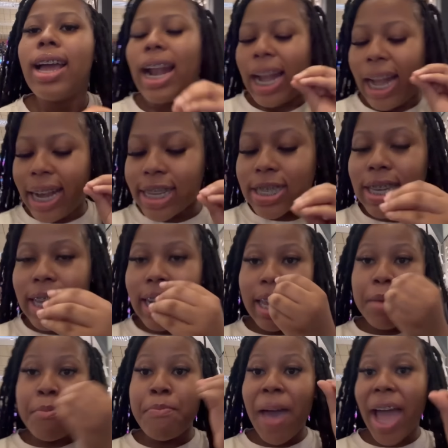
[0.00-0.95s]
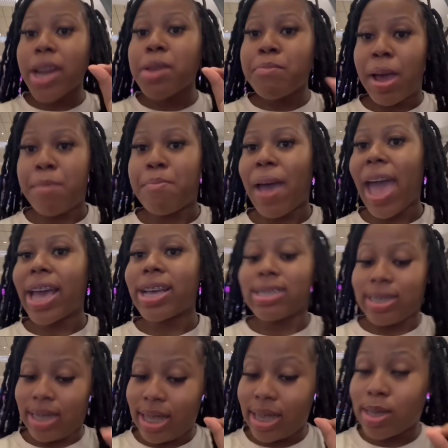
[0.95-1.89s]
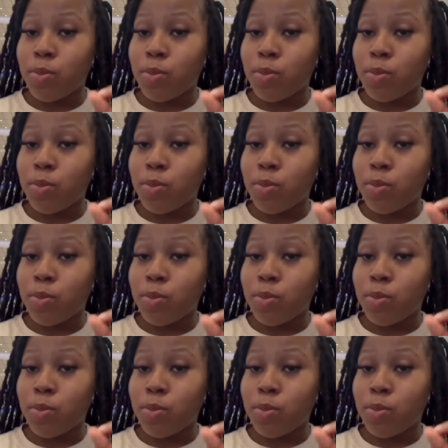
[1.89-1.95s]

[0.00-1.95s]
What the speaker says: literally packed my bags this